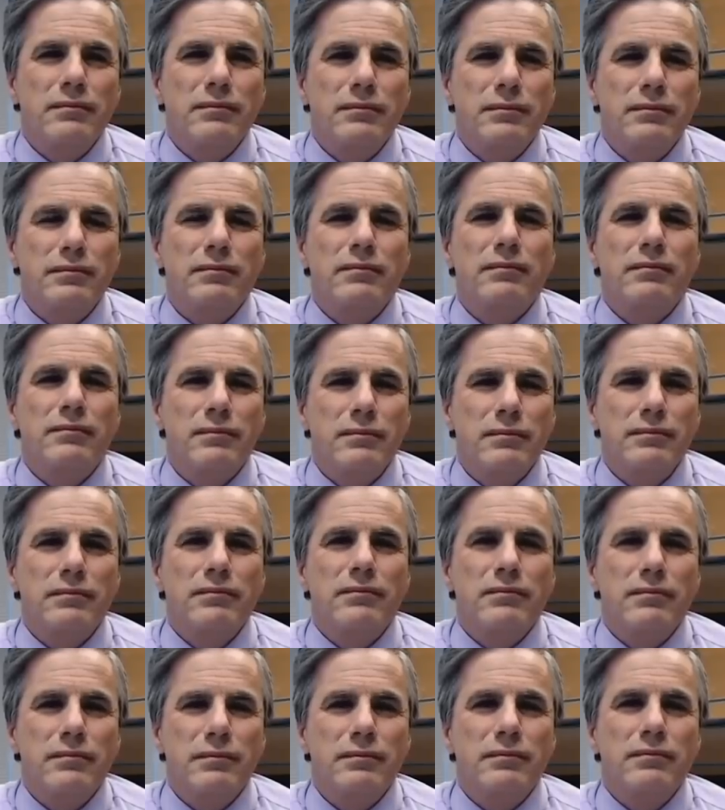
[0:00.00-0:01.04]

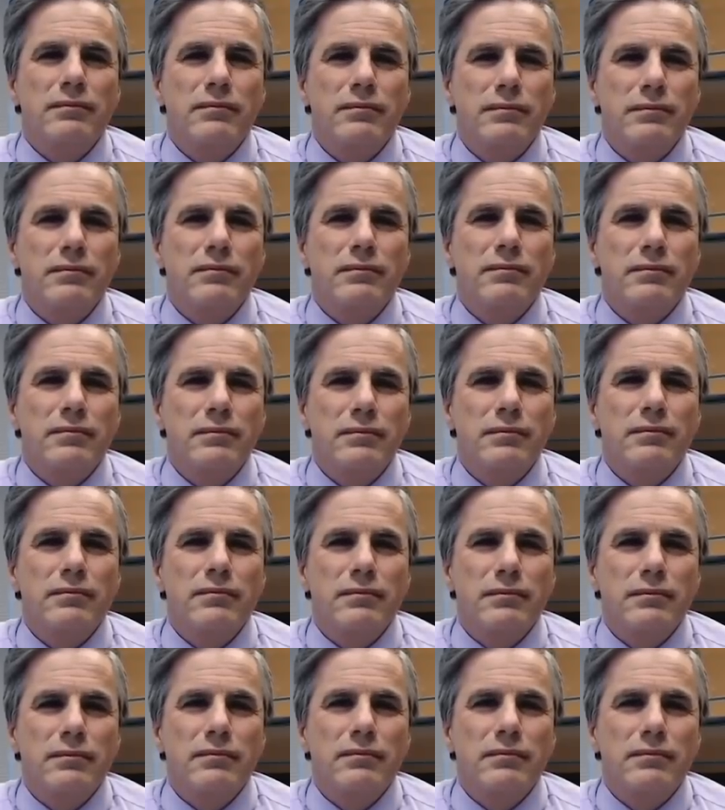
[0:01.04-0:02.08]

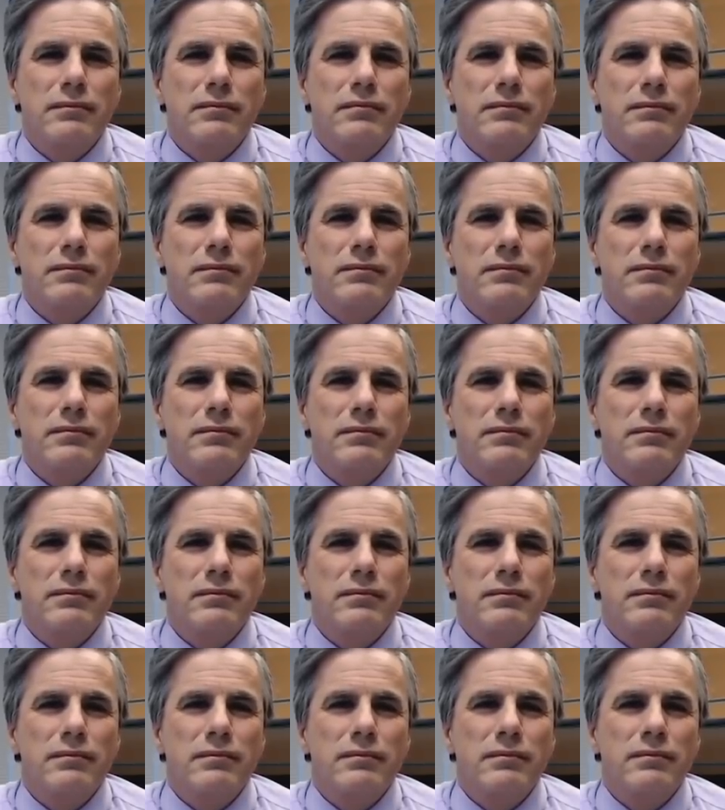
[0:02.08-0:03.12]

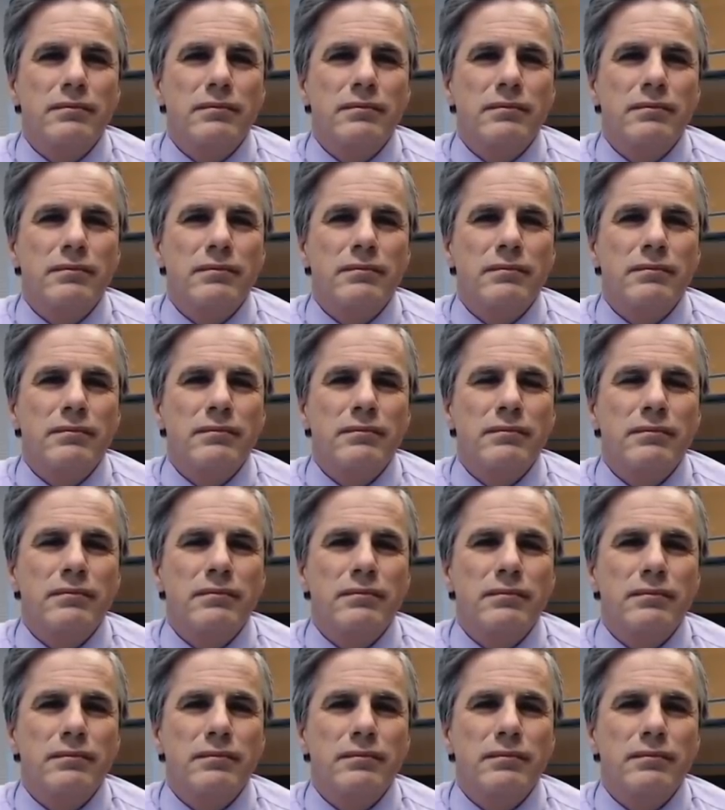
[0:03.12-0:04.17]

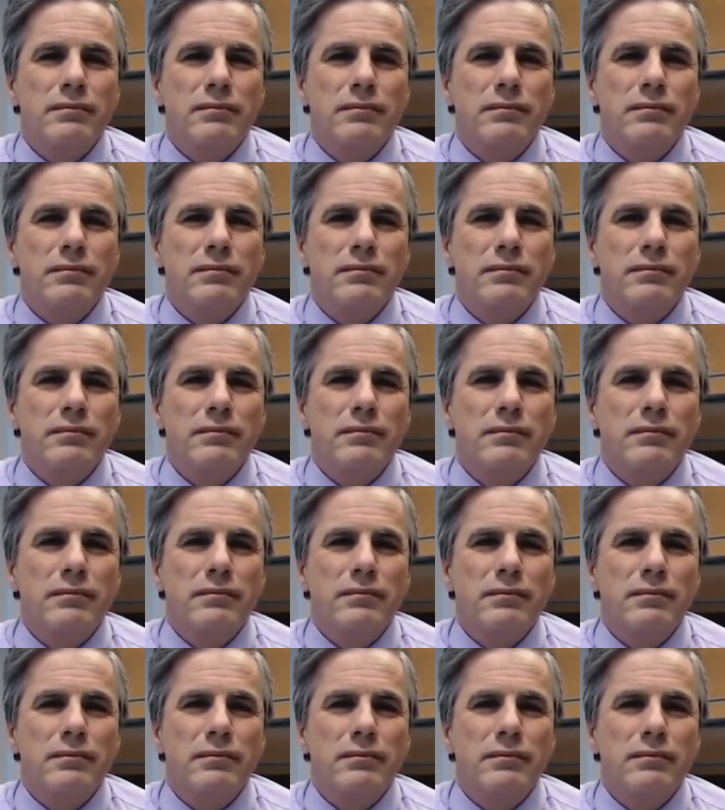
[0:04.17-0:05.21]

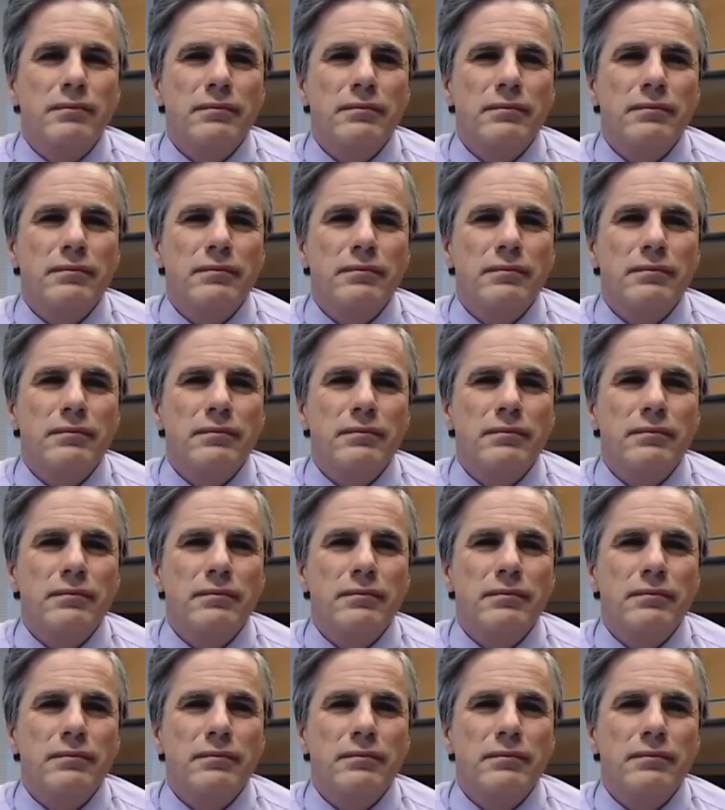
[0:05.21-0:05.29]
[no speech]